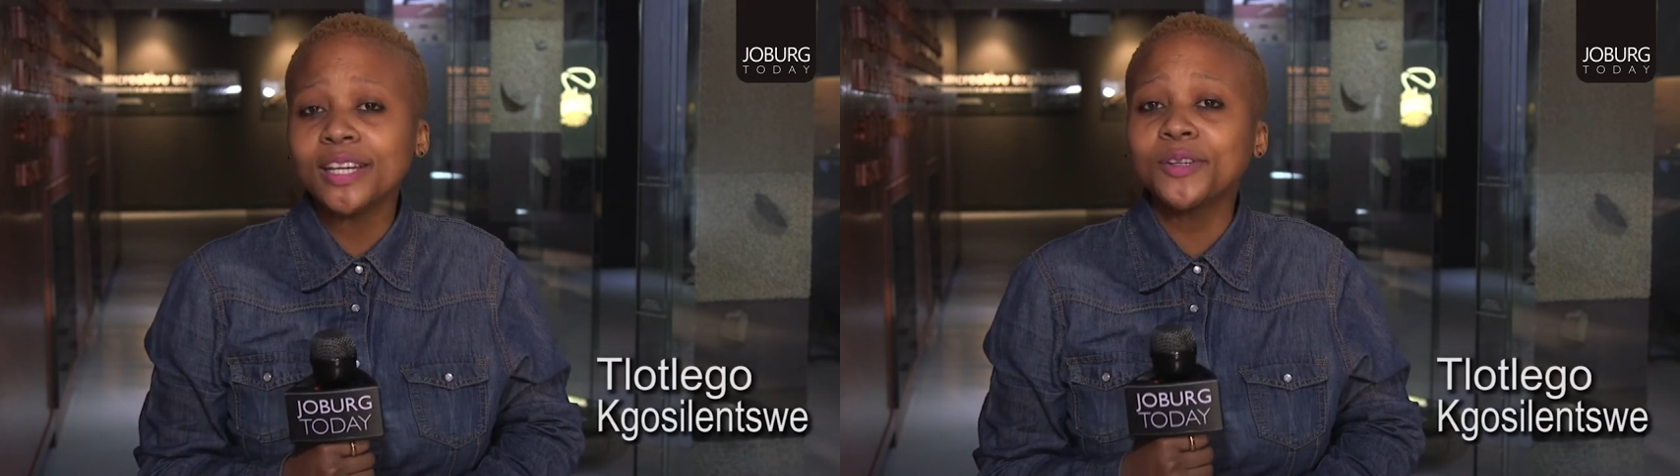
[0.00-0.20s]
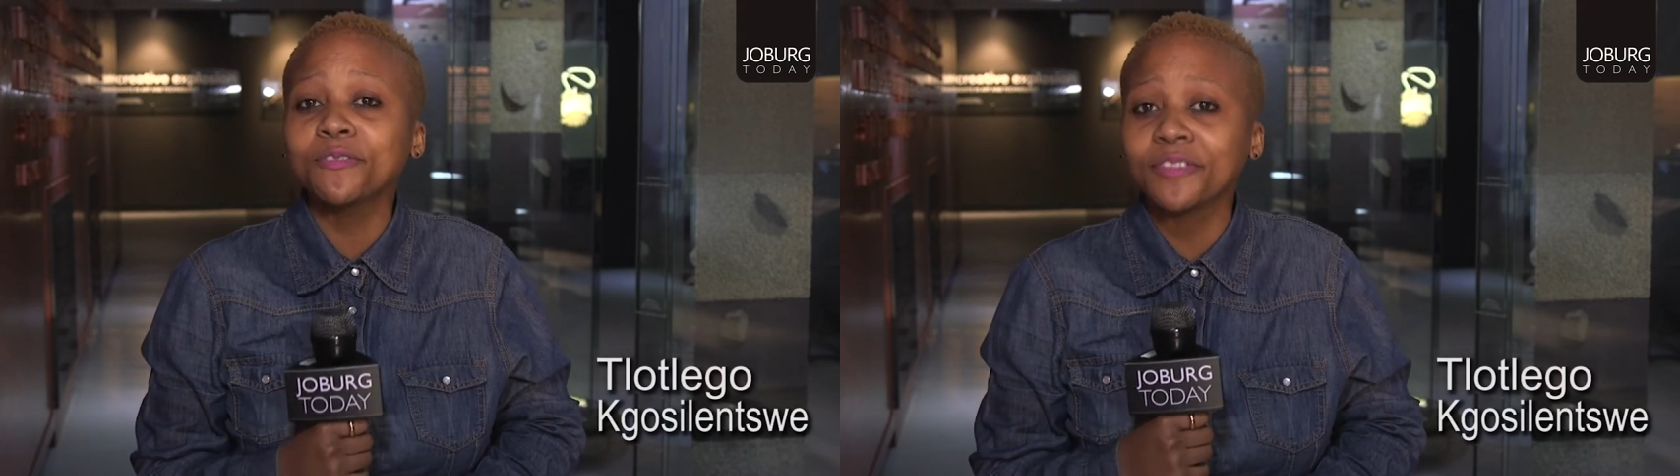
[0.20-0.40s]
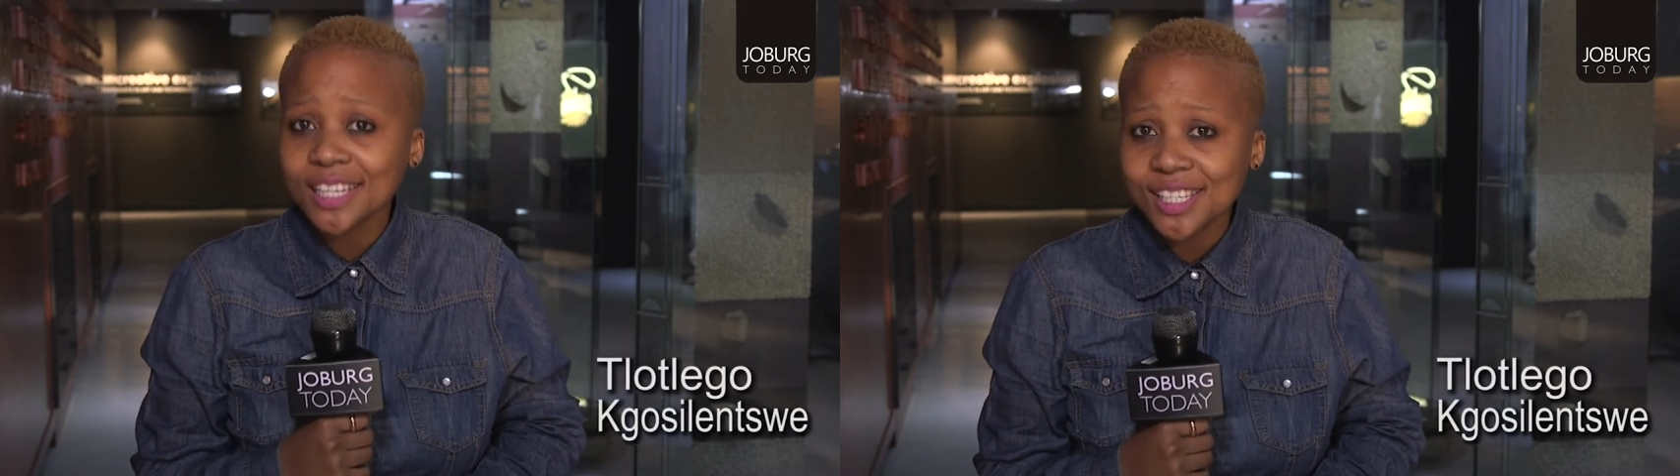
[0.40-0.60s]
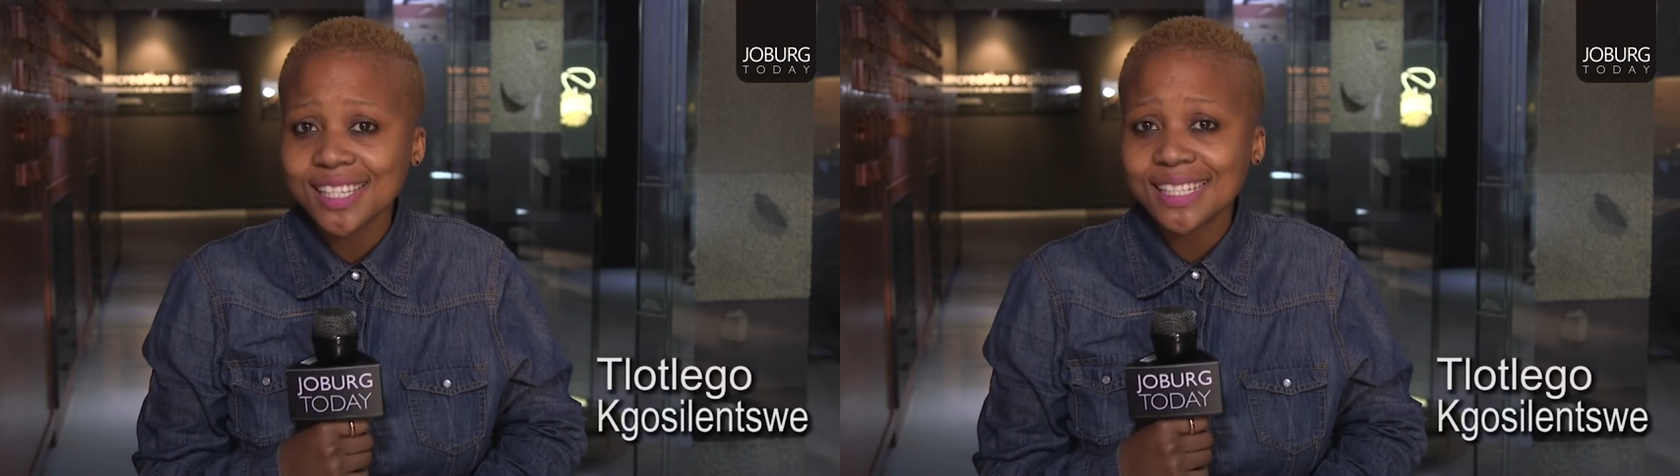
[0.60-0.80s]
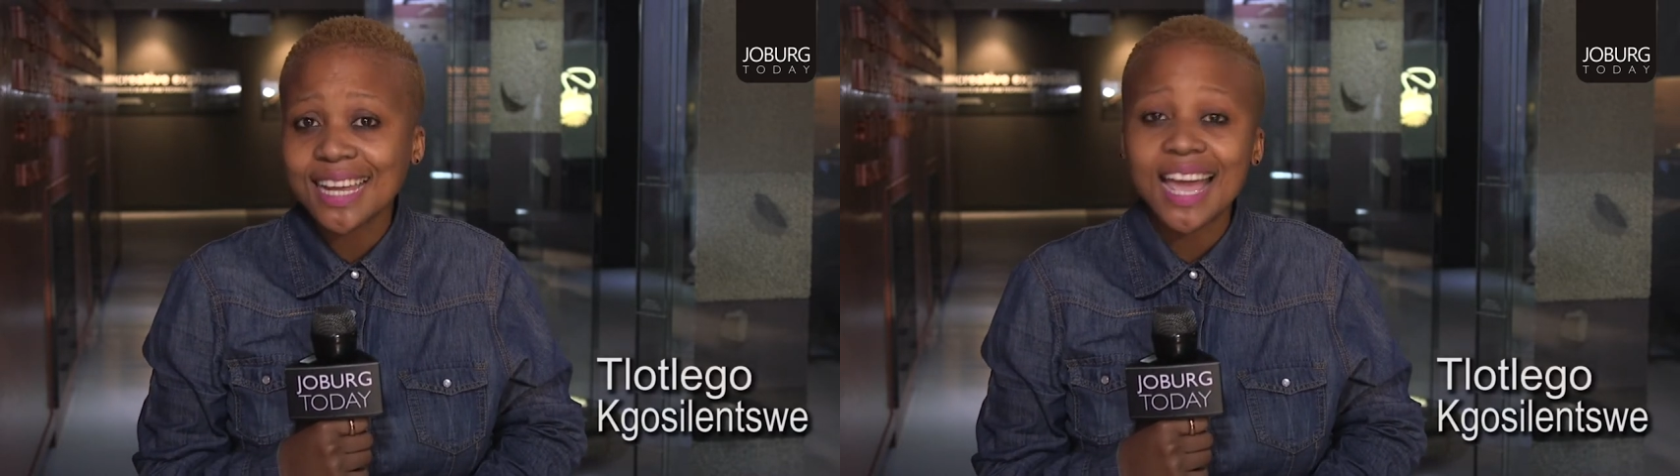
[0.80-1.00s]

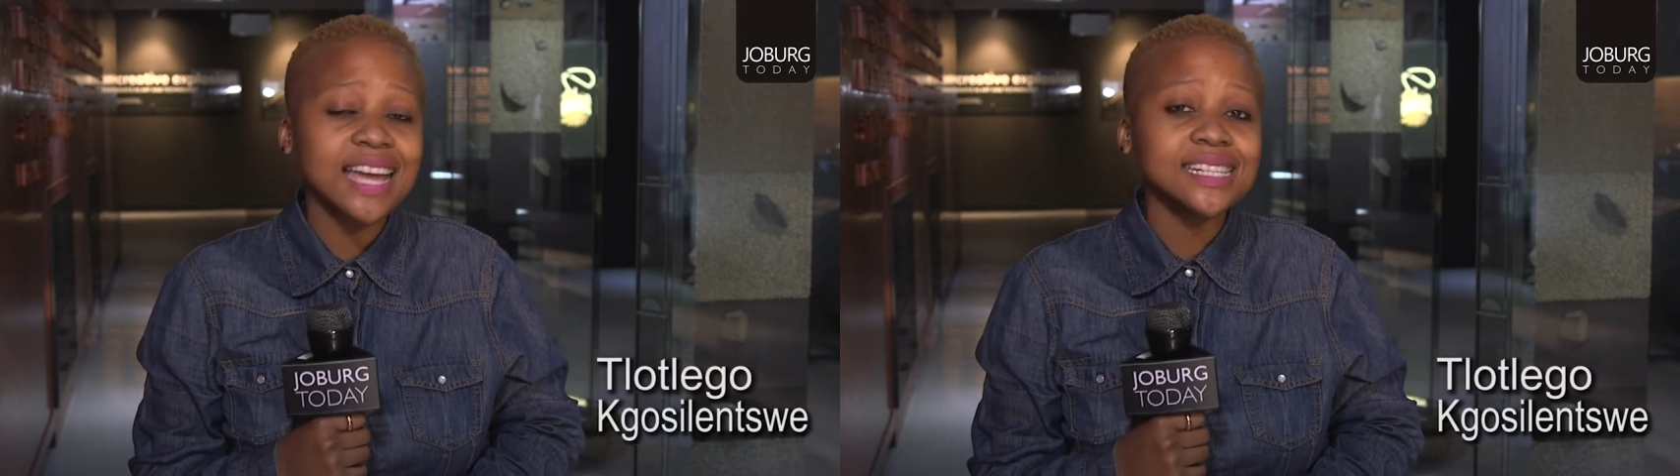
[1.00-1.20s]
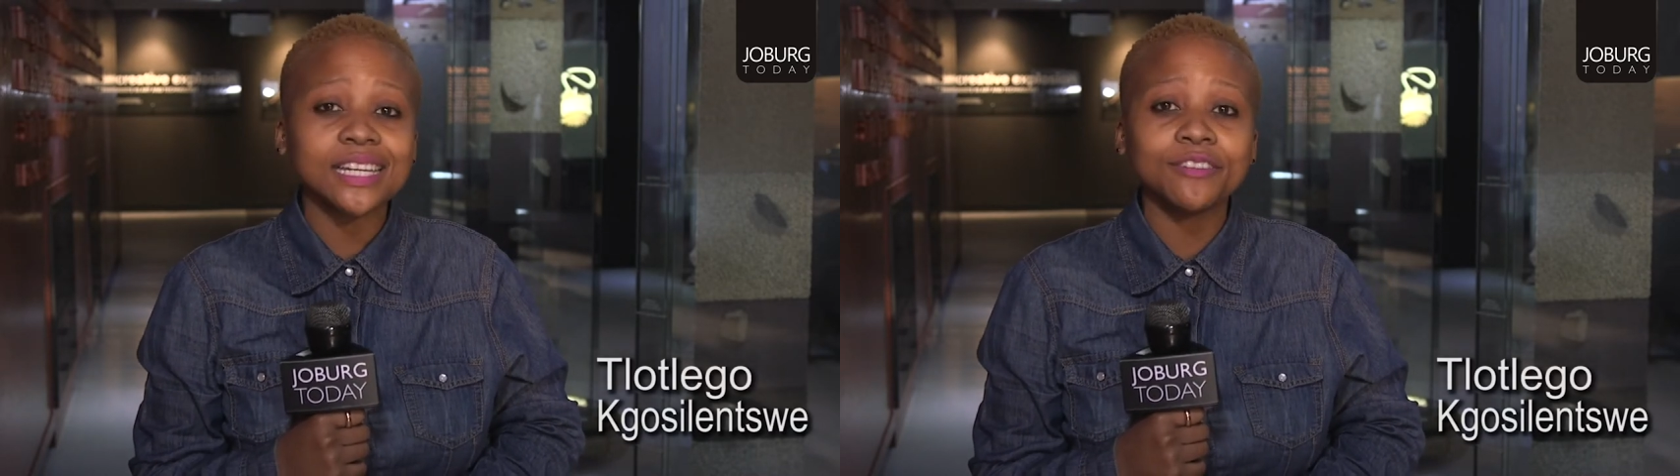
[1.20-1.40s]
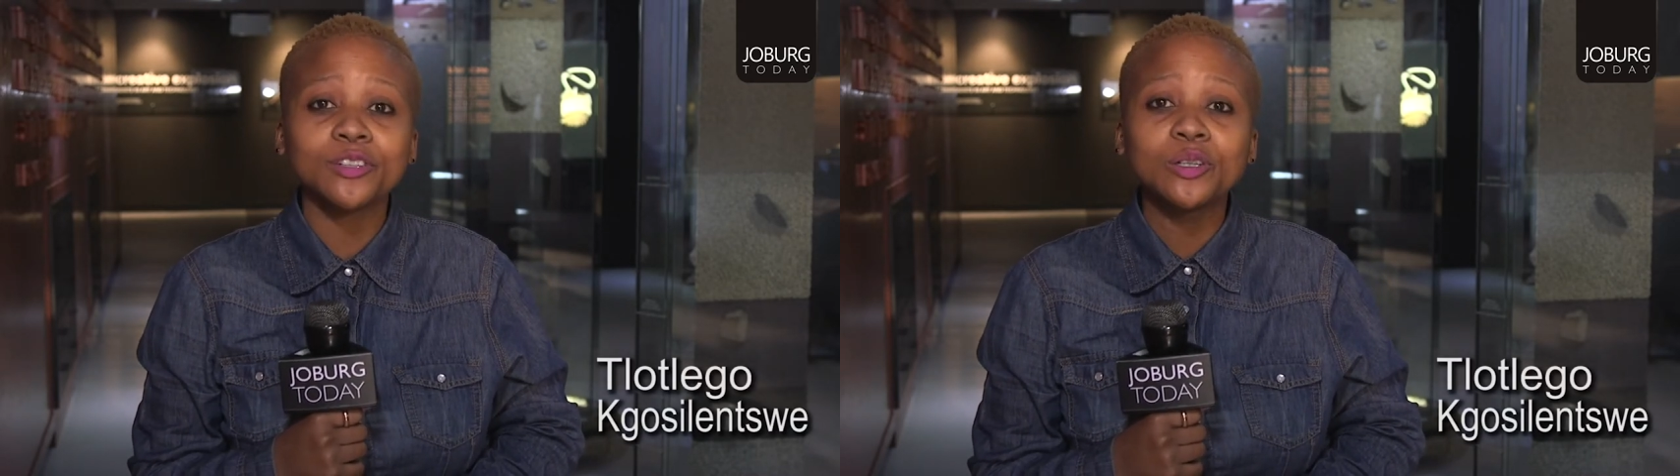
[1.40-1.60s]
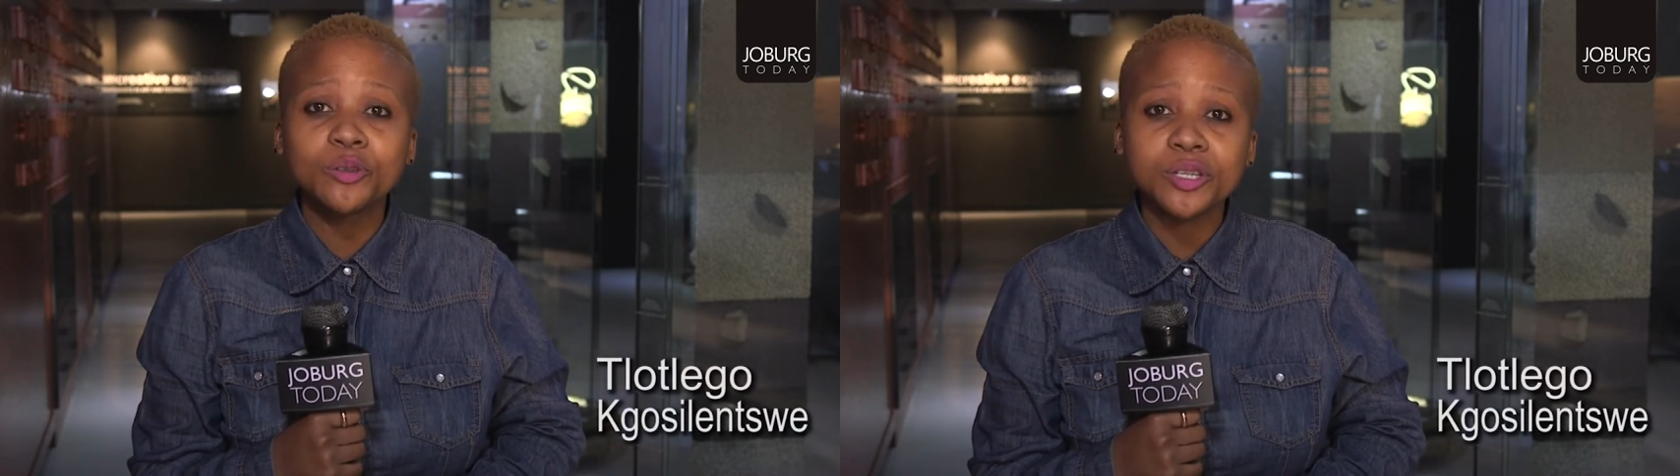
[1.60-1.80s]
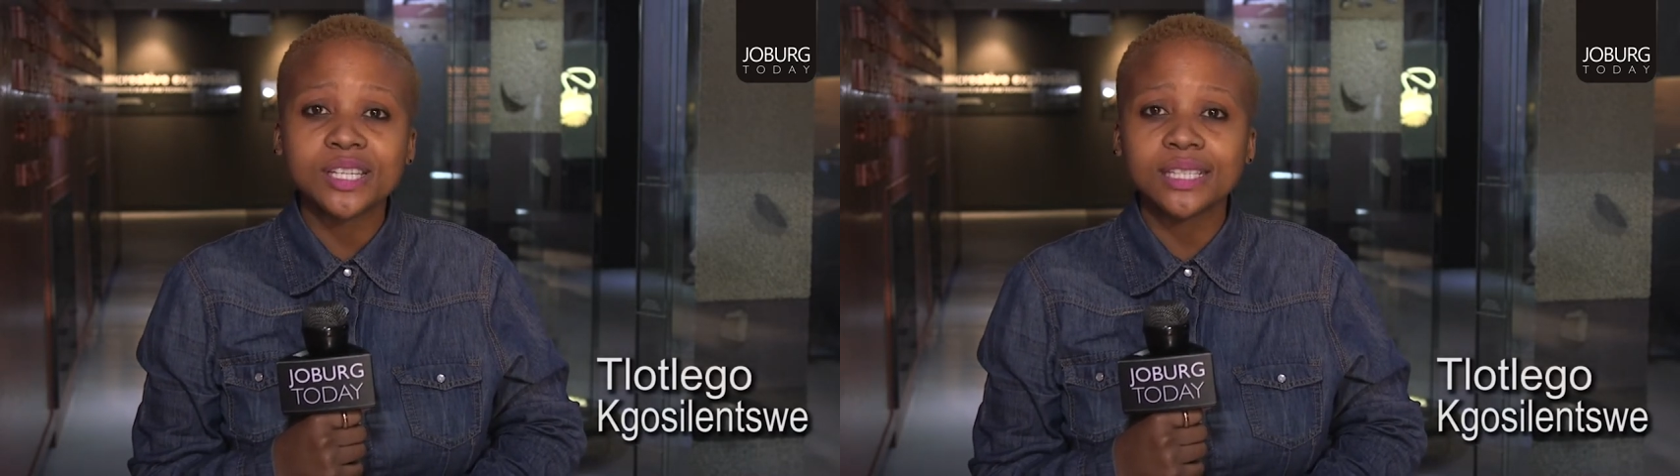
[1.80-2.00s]
innovation and
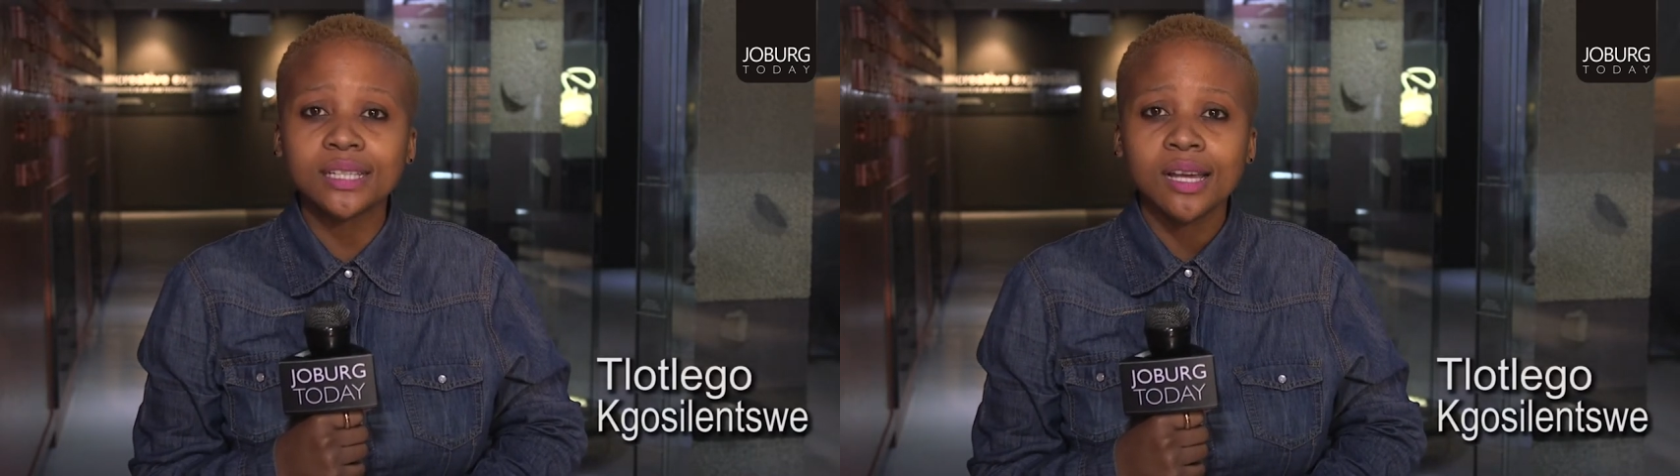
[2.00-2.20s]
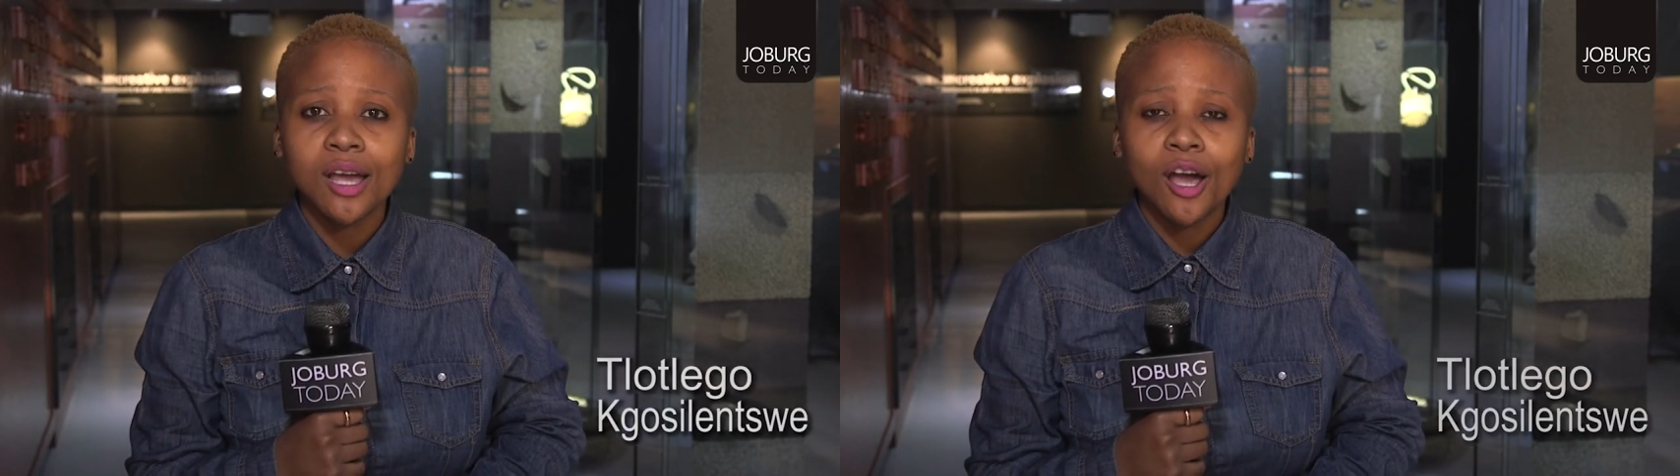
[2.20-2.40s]
evolution